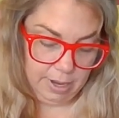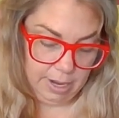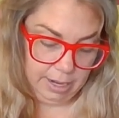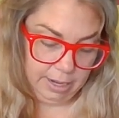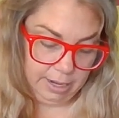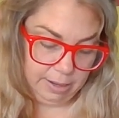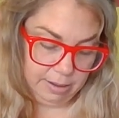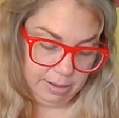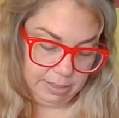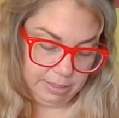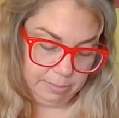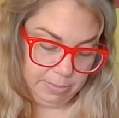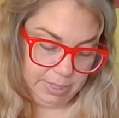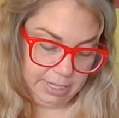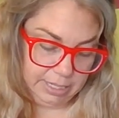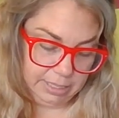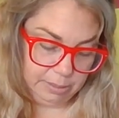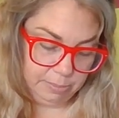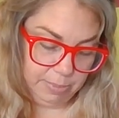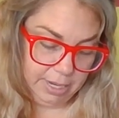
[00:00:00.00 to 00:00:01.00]
And it can
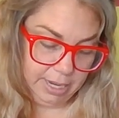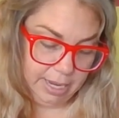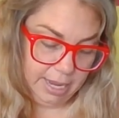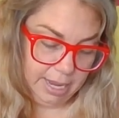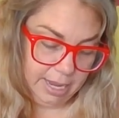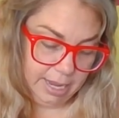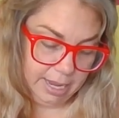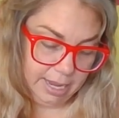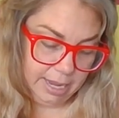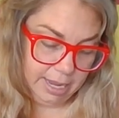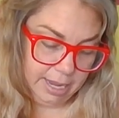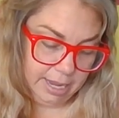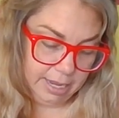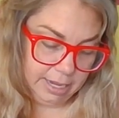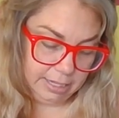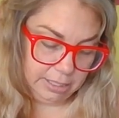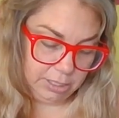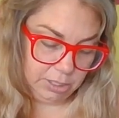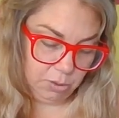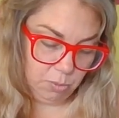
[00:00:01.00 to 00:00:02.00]
be as big
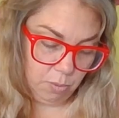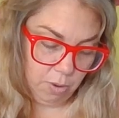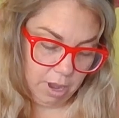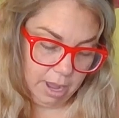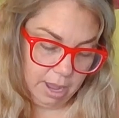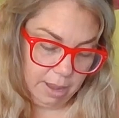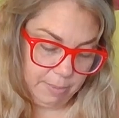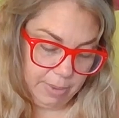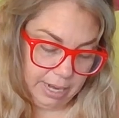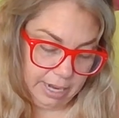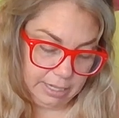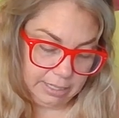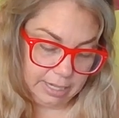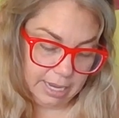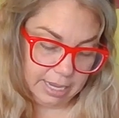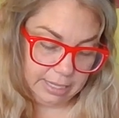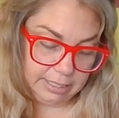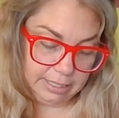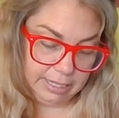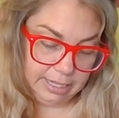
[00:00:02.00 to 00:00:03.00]
as you want, but it
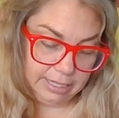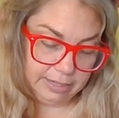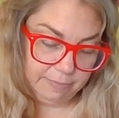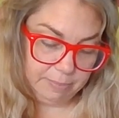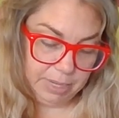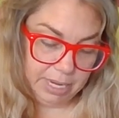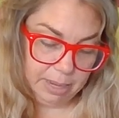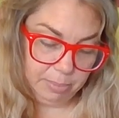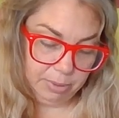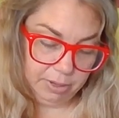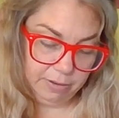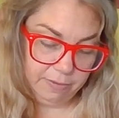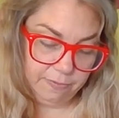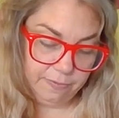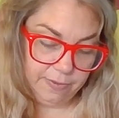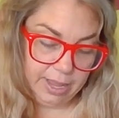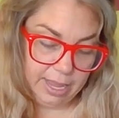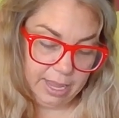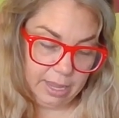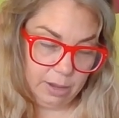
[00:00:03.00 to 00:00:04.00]
does need to be able to
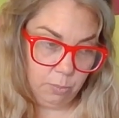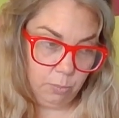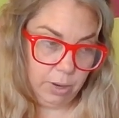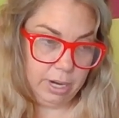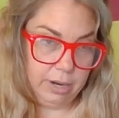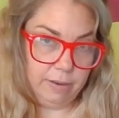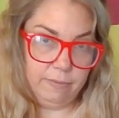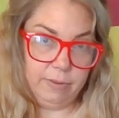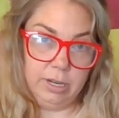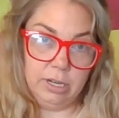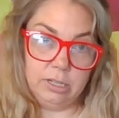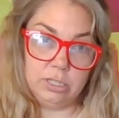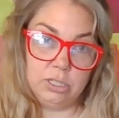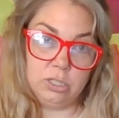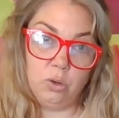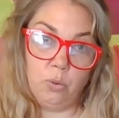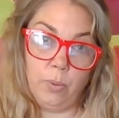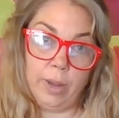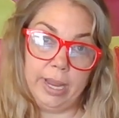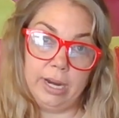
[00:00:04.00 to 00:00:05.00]
fit in one of your
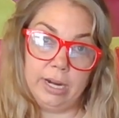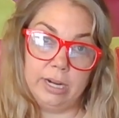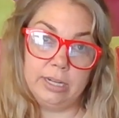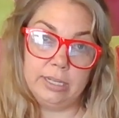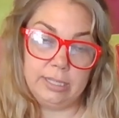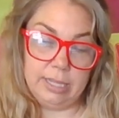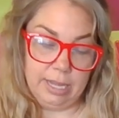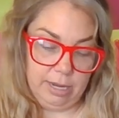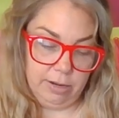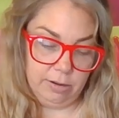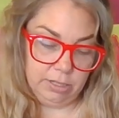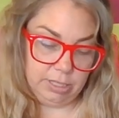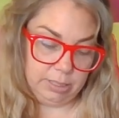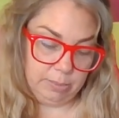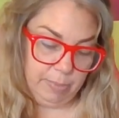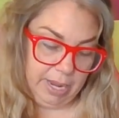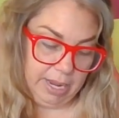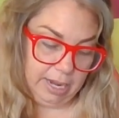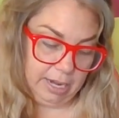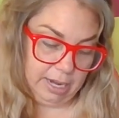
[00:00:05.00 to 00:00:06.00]
squares that you
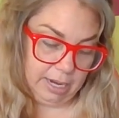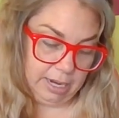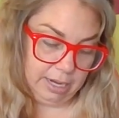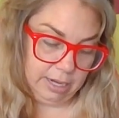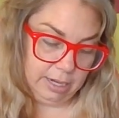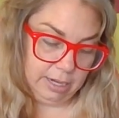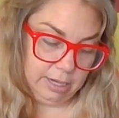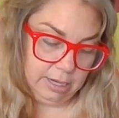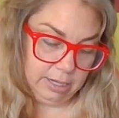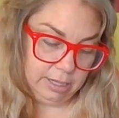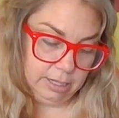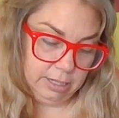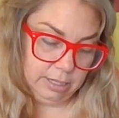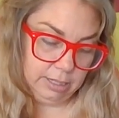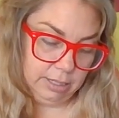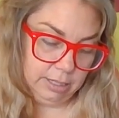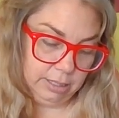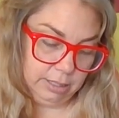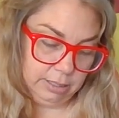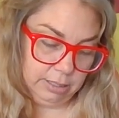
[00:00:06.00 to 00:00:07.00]
just painted.
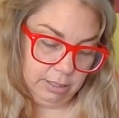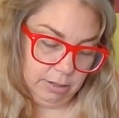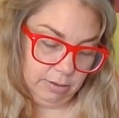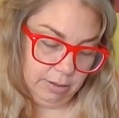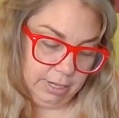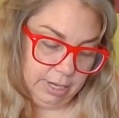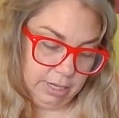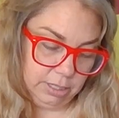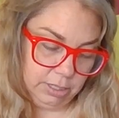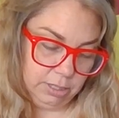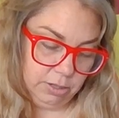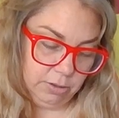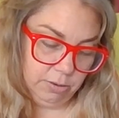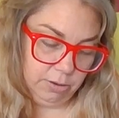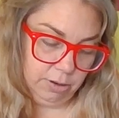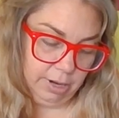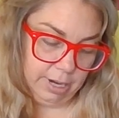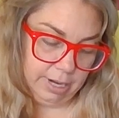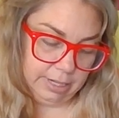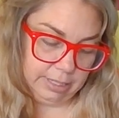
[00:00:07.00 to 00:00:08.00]
So don't get too
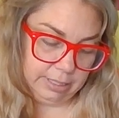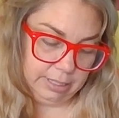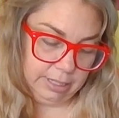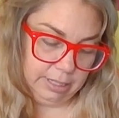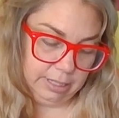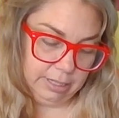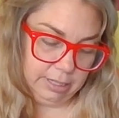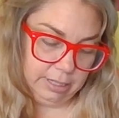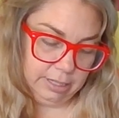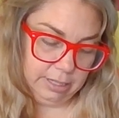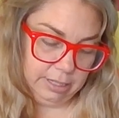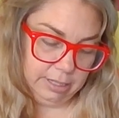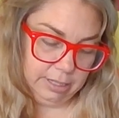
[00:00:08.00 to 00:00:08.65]
crazy.